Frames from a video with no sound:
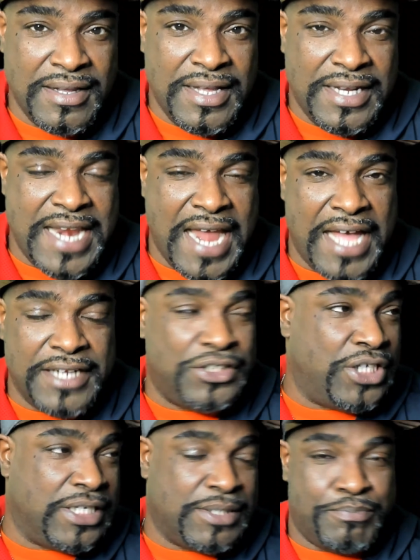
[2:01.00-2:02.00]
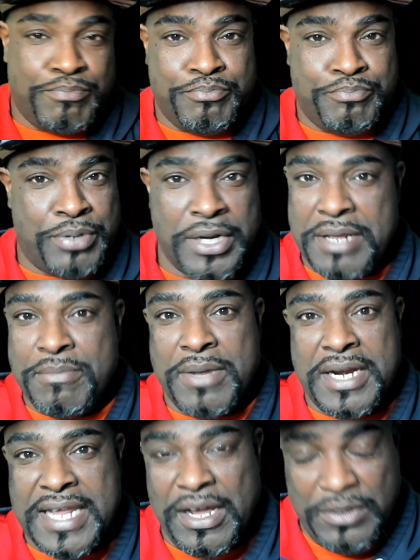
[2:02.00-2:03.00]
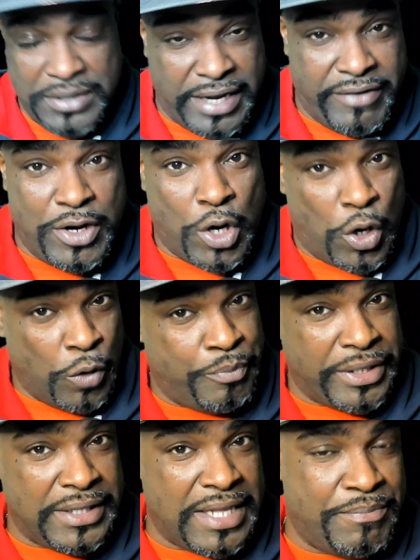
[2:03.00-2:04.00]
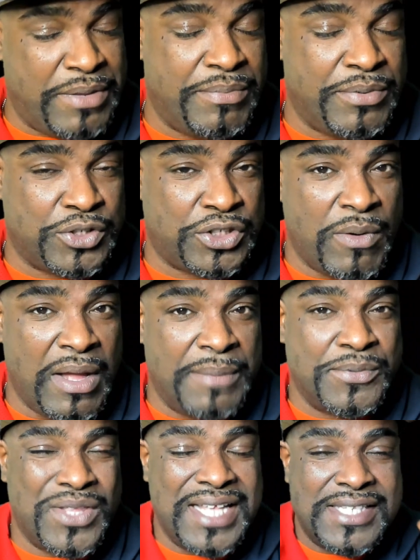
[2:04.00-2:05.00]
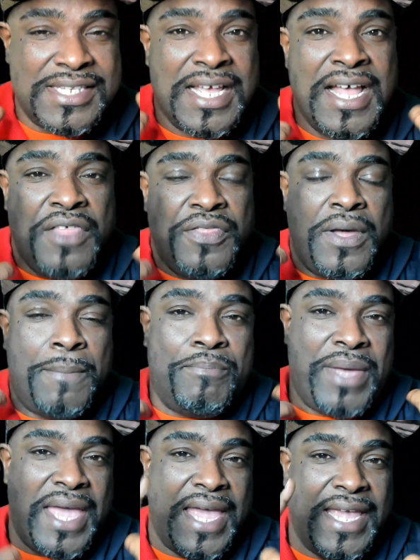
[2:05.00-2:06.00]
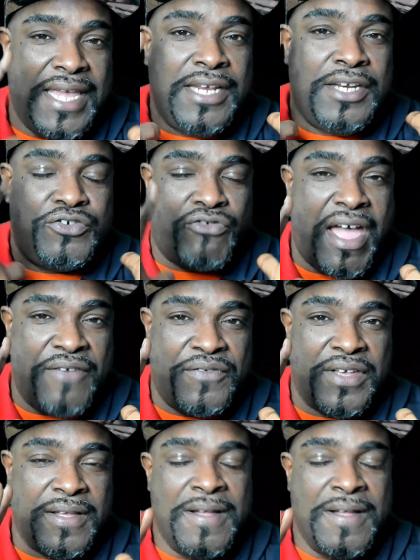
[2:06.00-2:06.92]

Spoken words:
not just putting money out there and hoping that people show up. So that's the paid traffic.